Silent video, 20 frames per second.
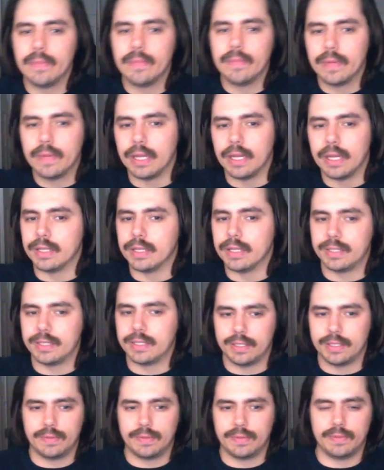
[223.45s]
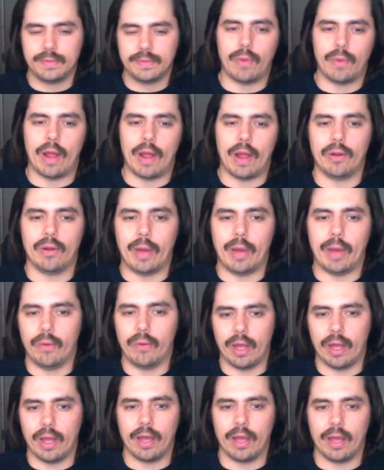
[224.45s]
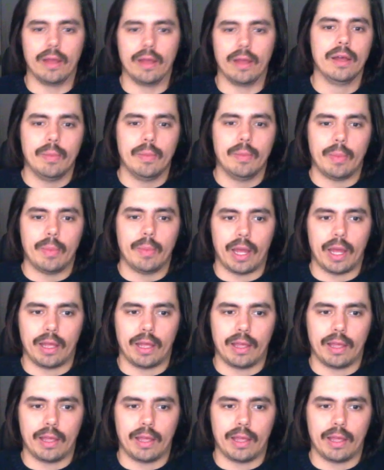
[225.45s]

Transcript: in a roundabout way by